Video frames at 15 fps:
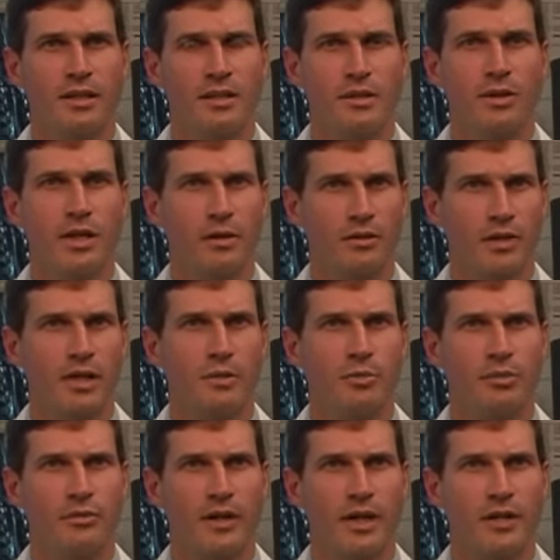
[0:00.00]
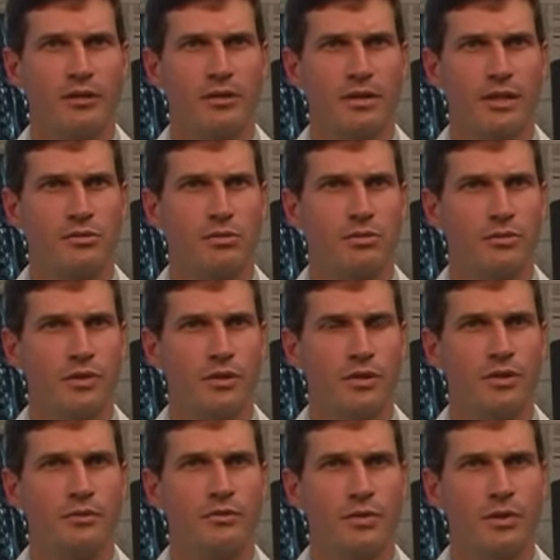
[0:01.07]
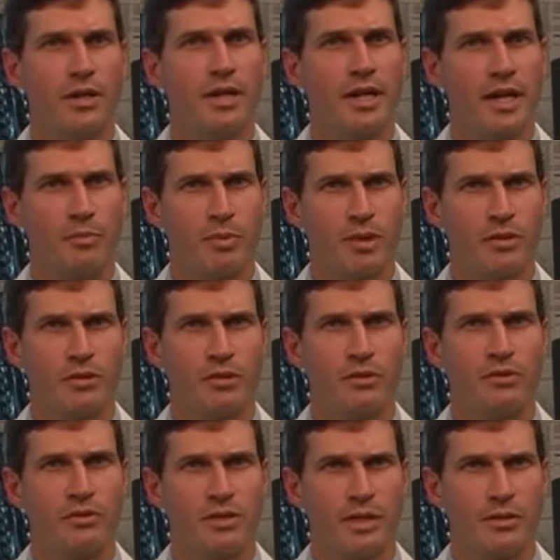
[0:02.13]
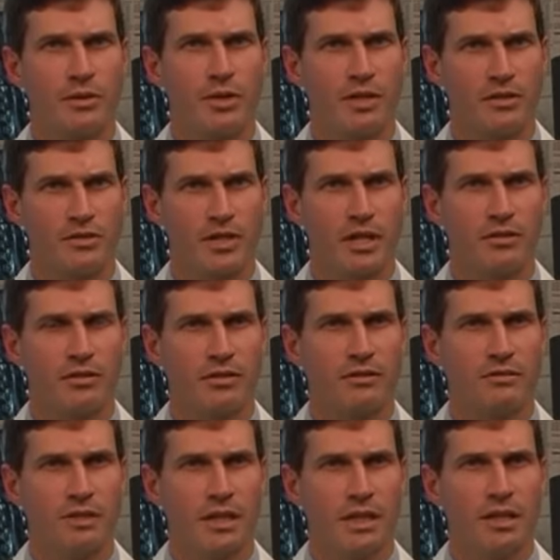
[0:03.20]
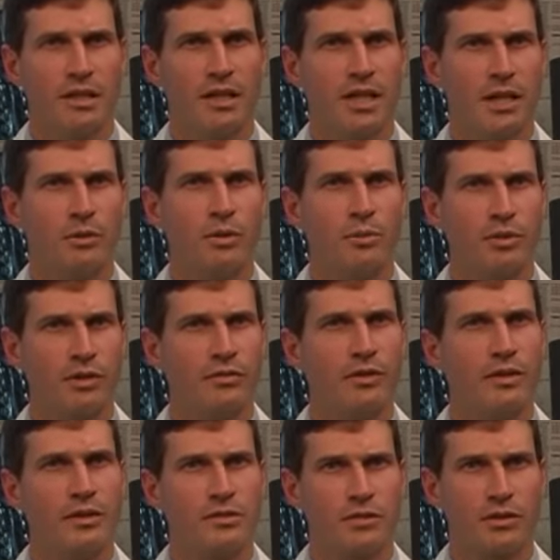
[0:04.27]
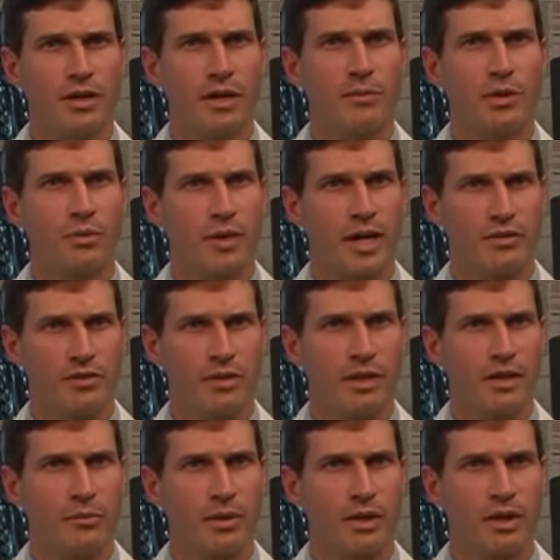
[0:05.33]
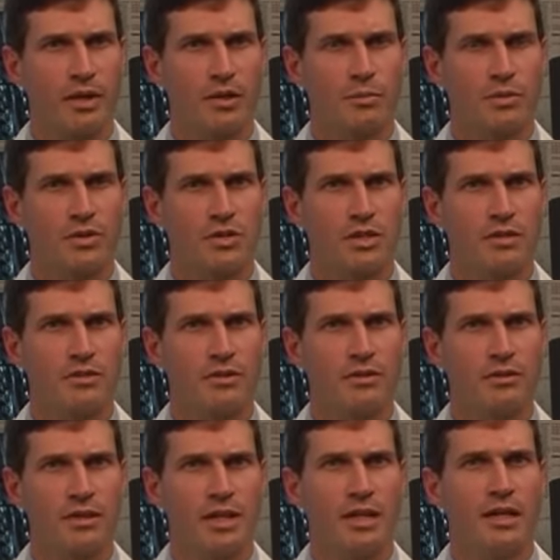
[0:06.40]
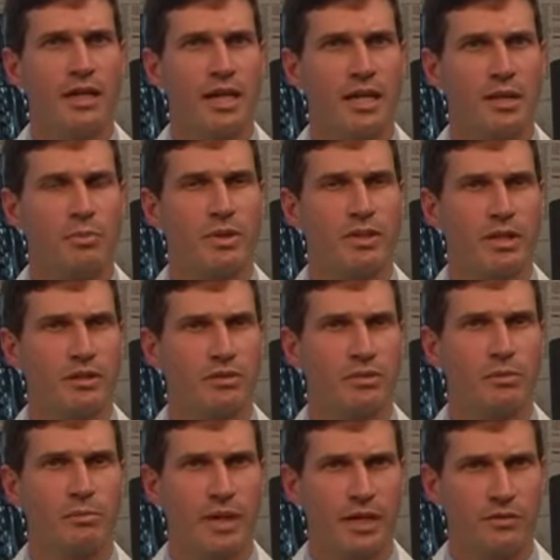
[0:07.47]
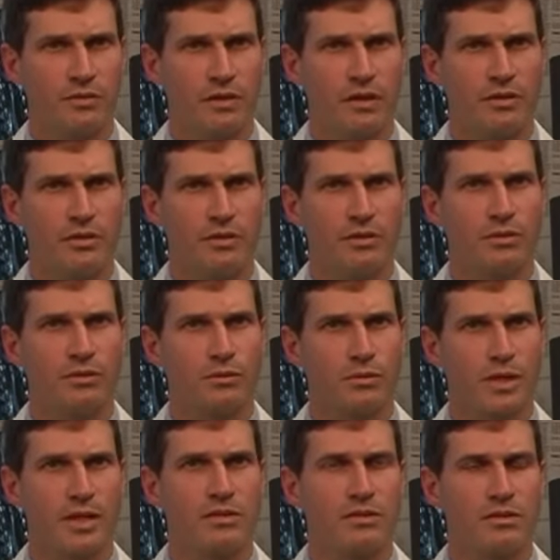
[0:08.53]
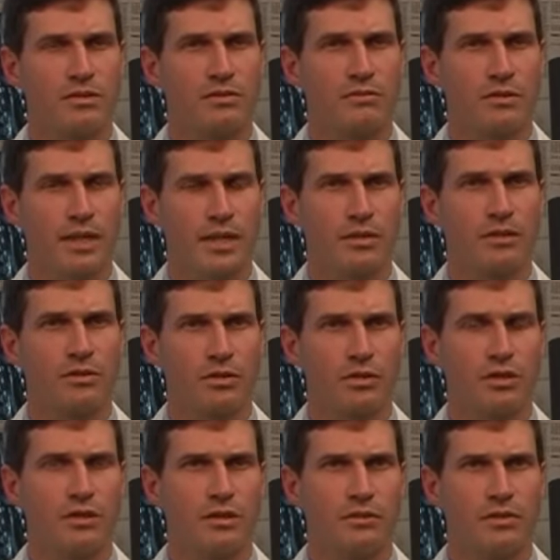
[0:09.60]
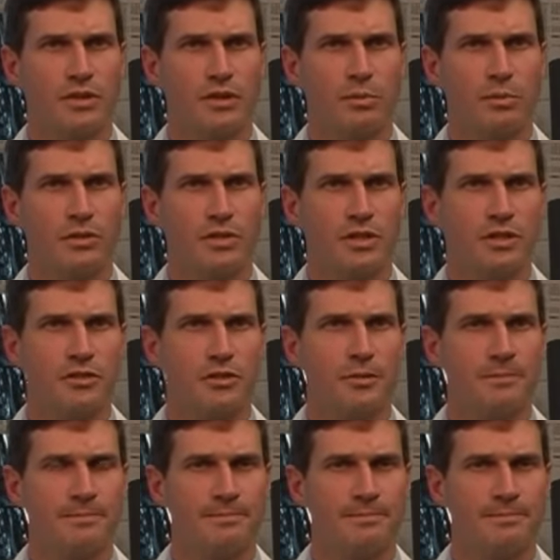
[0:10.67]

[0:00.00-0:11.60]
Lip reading: Your healthcare provider has referred you for an epidural steroid injection, and I will briefly describe the rationale behind the procedure and the potential benefits, risks, and alternatives to the procedure.